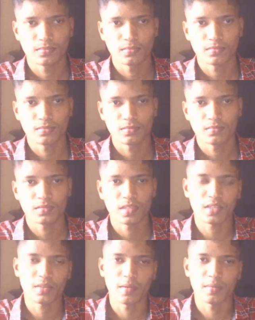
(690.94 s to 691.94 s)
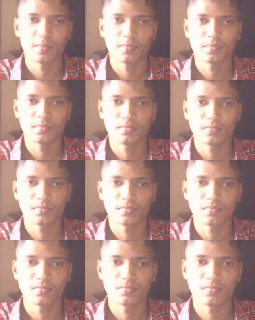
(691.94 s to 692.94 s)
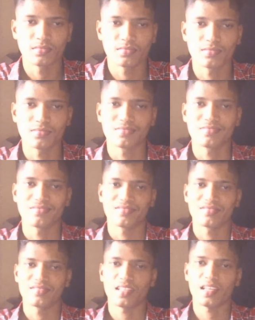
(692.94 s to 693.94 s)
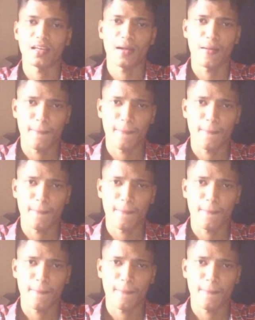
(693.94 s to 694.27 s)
This person isn't speaking.